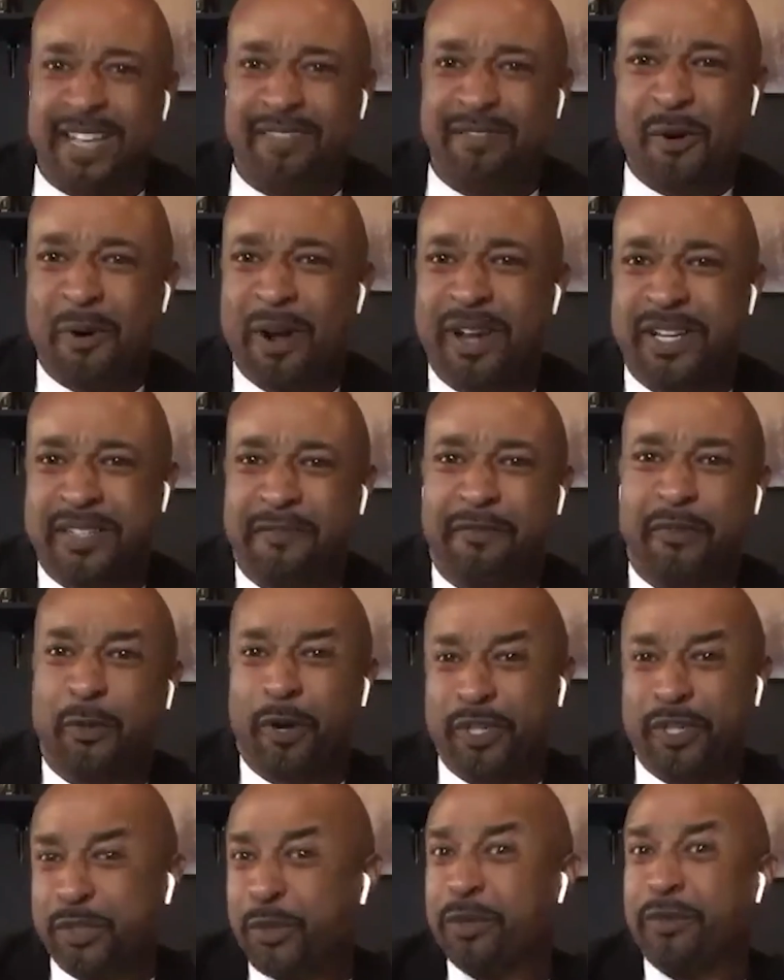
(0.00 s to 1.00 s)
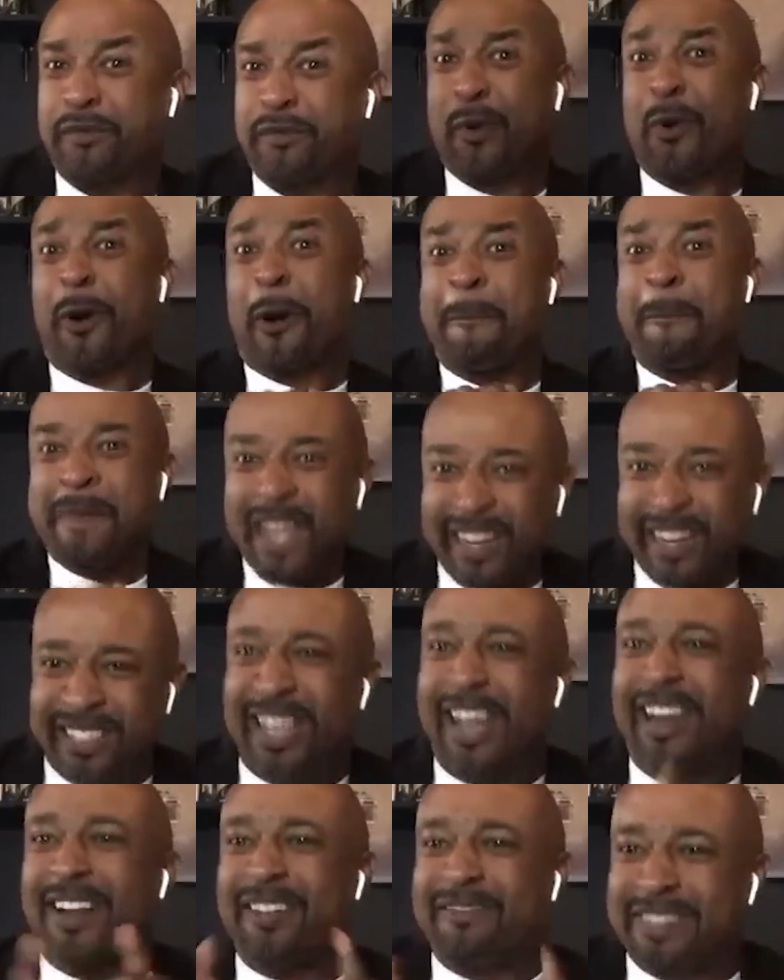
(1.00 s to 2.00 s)
of going to floor 2 to 4. You
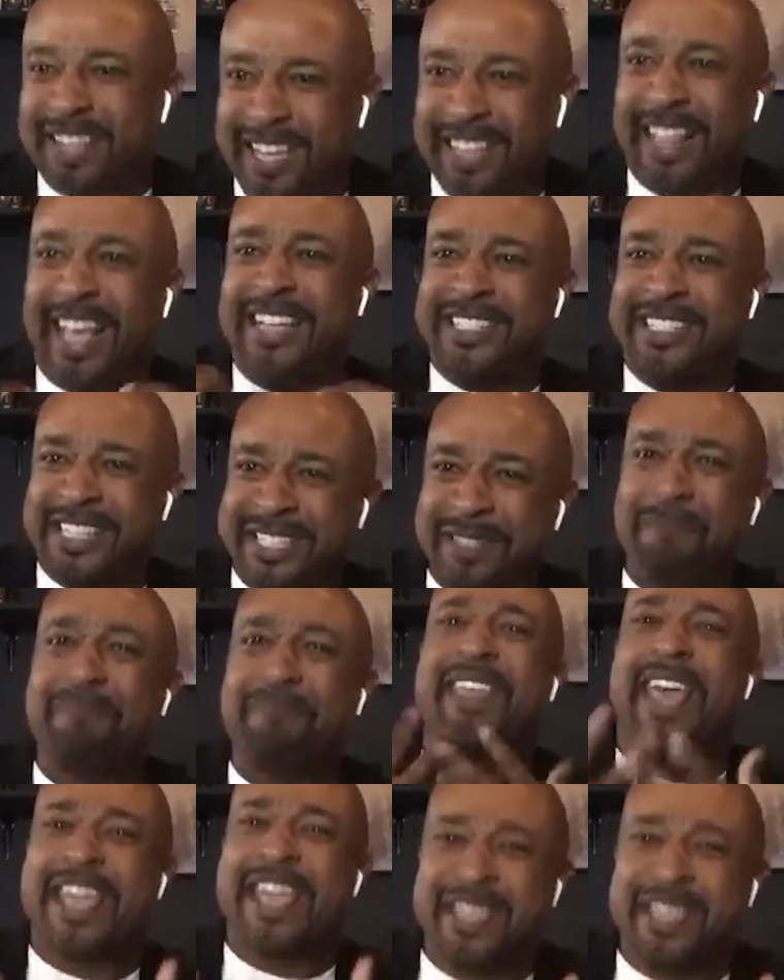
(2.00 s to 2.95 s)
know what I mean? Like, just thank